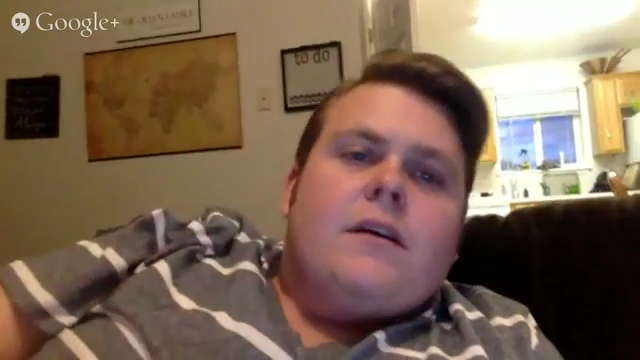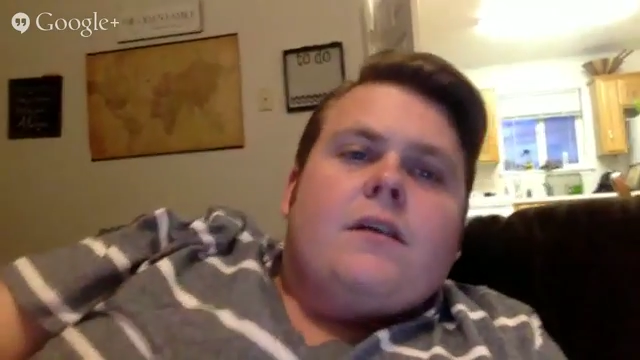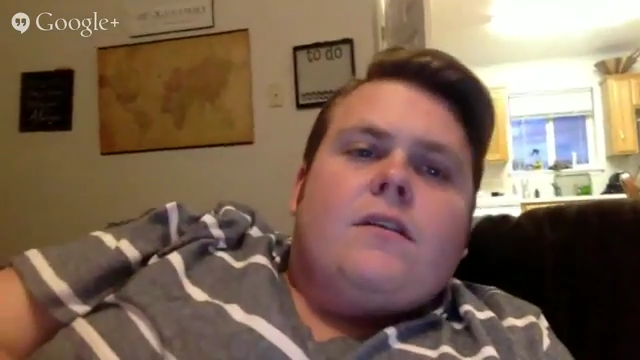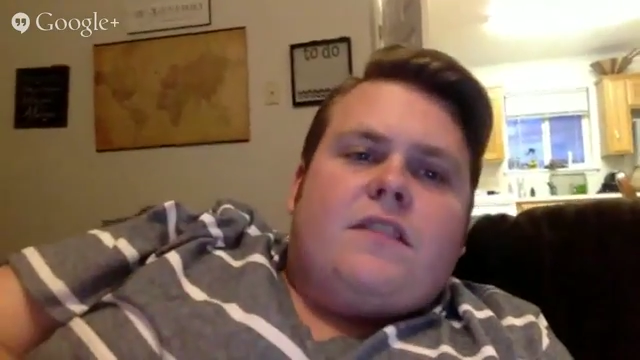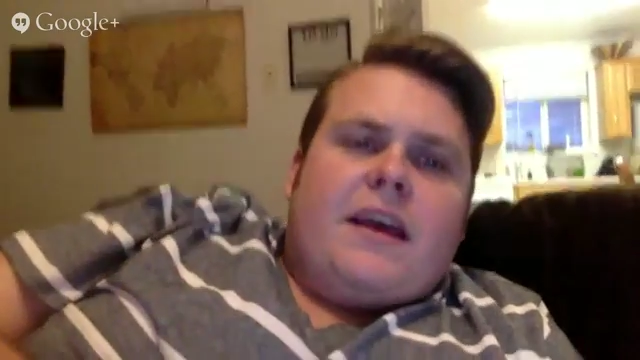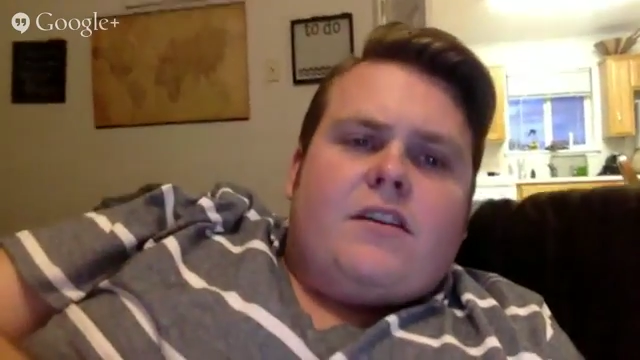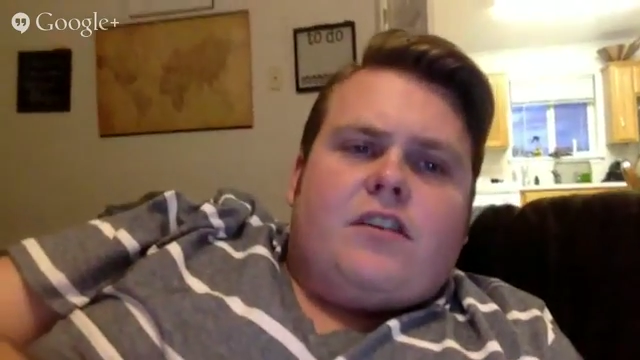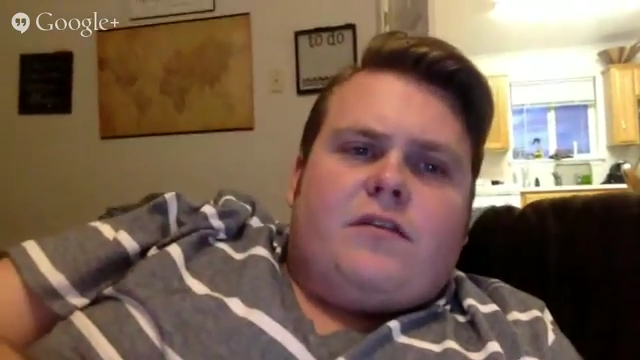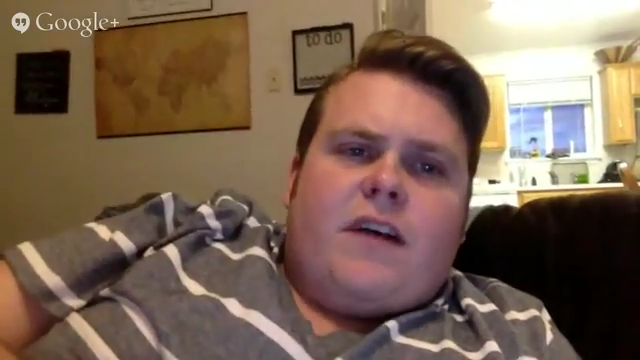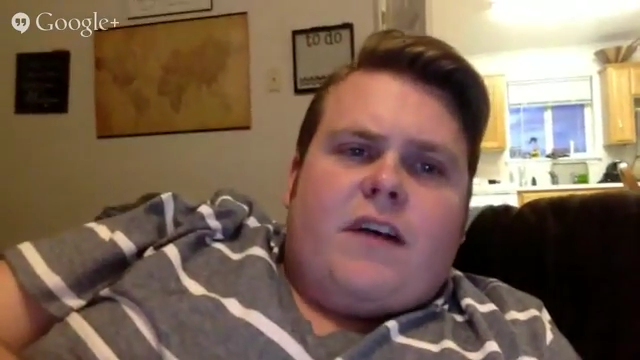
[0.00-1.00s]
So that you
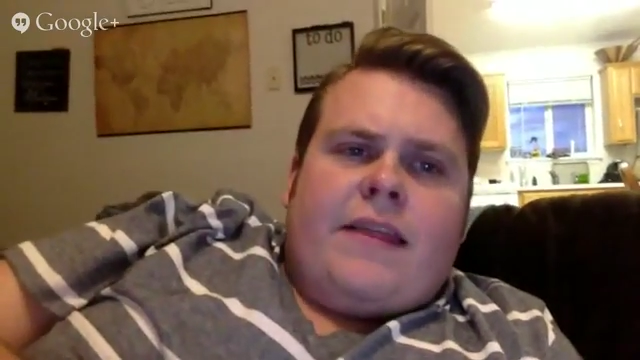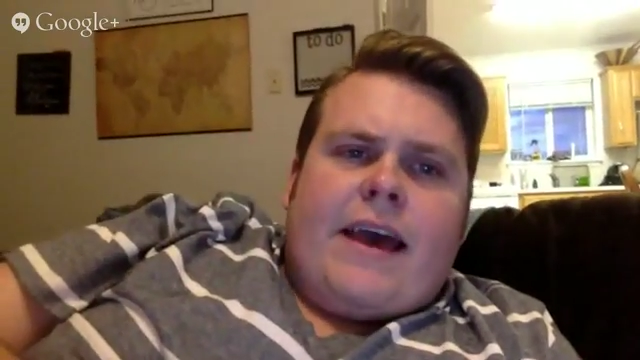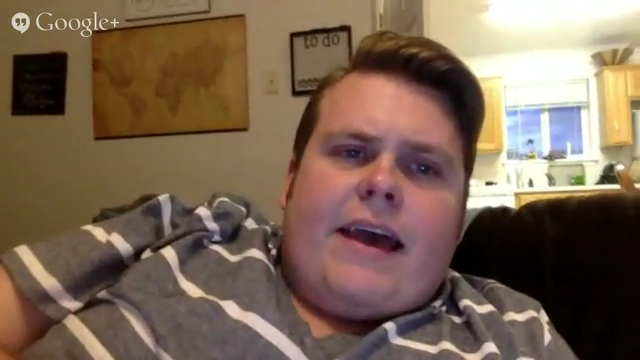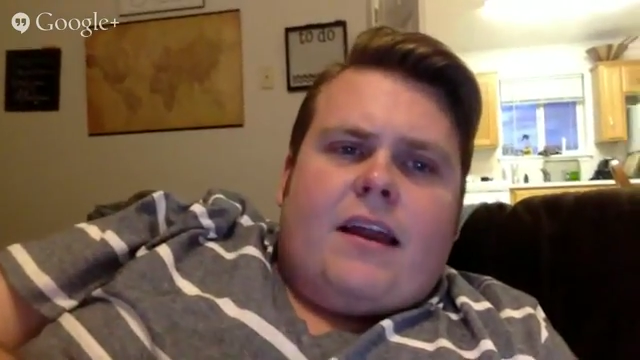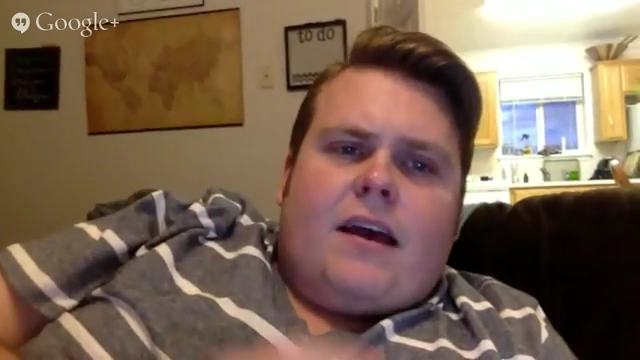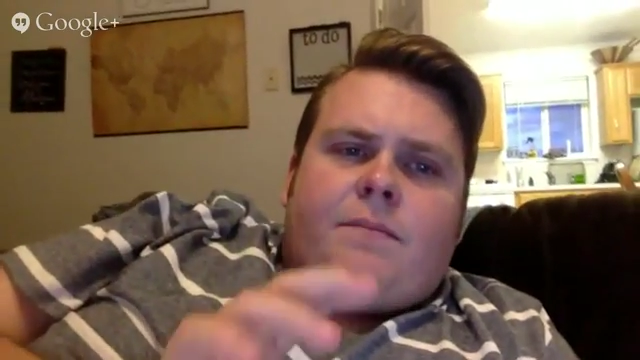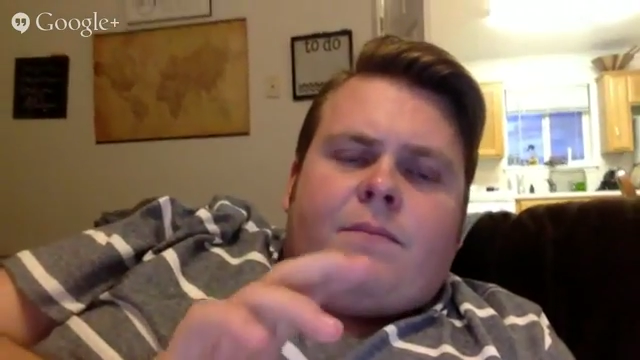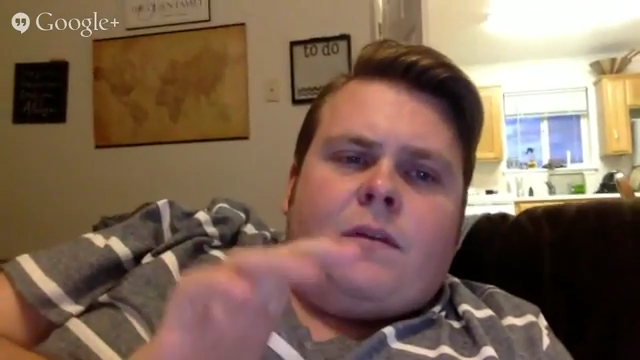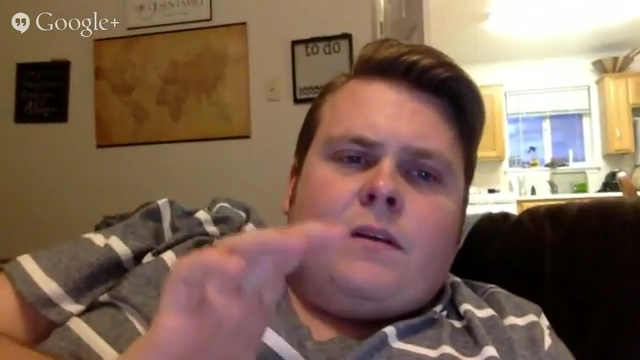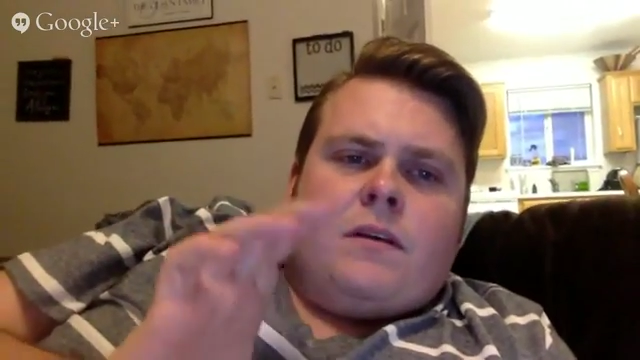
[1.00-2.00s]
just find that
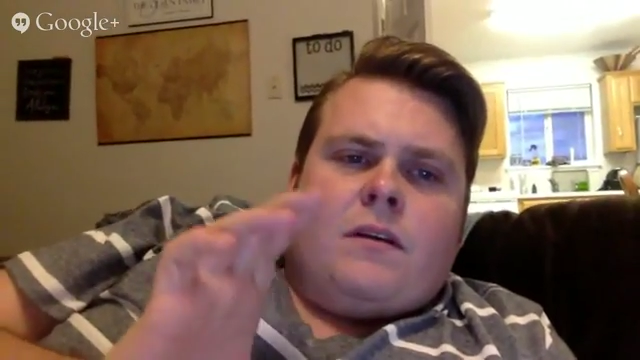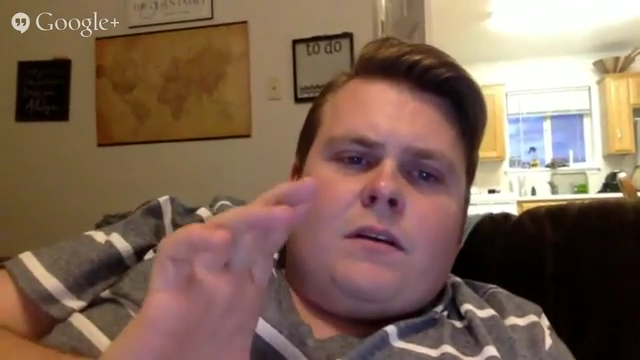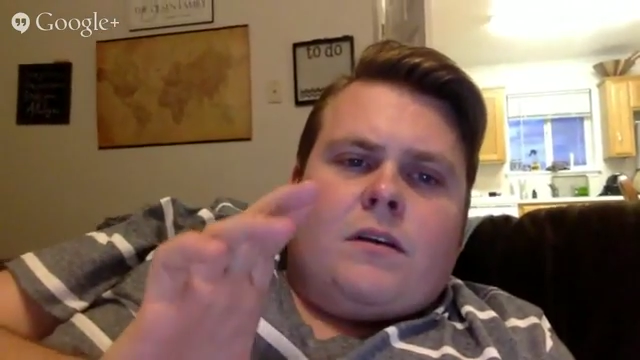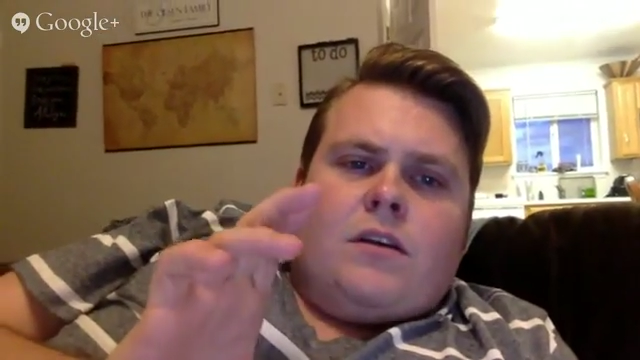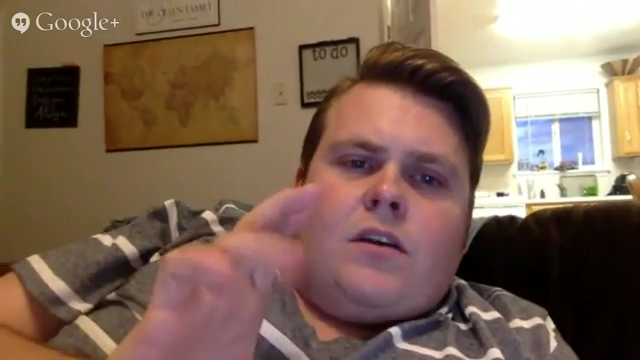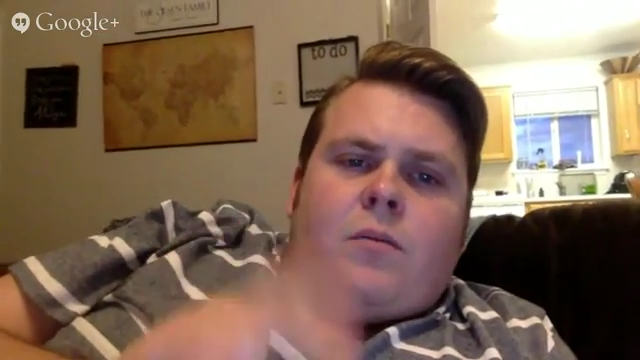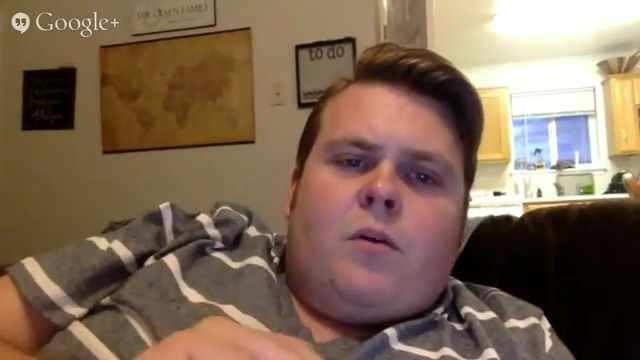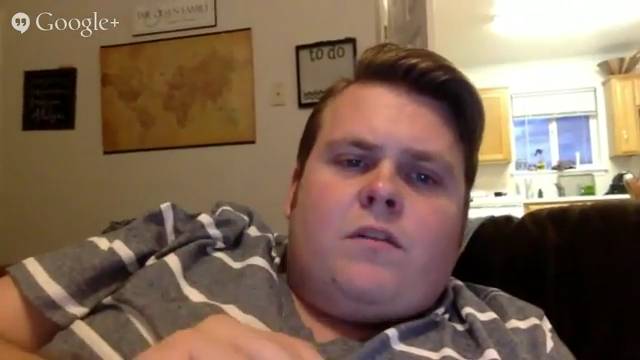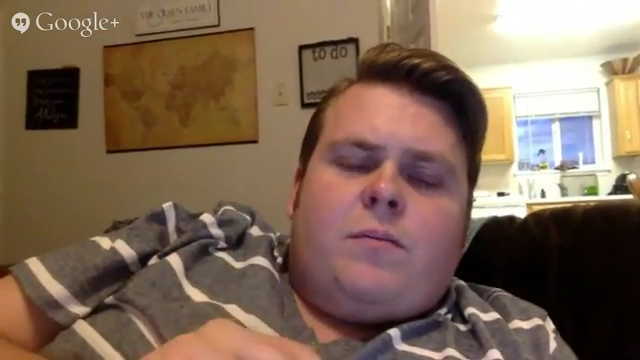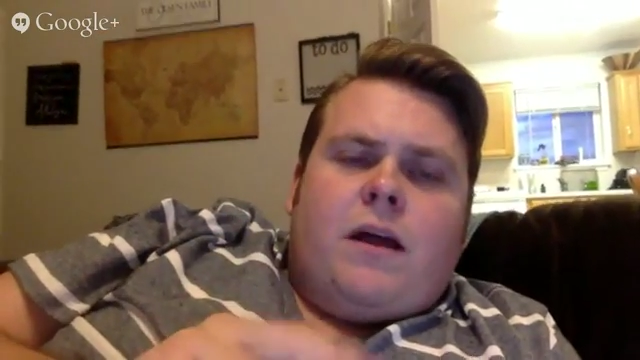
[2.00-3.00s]
you
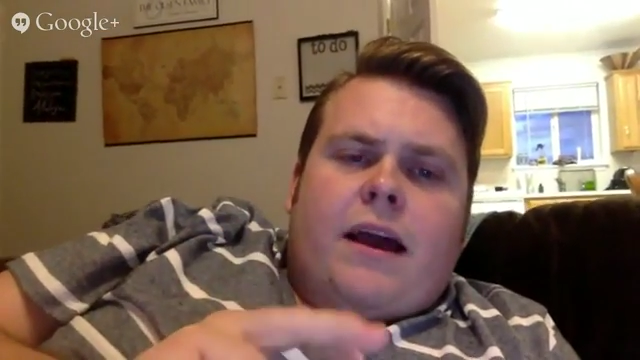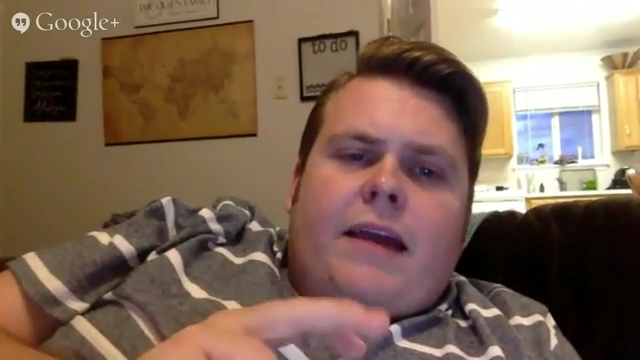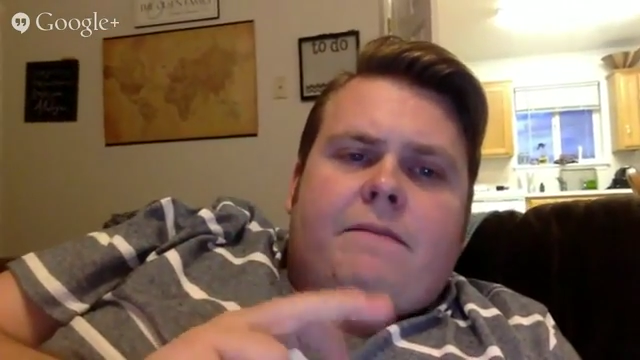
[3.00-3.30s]
multiply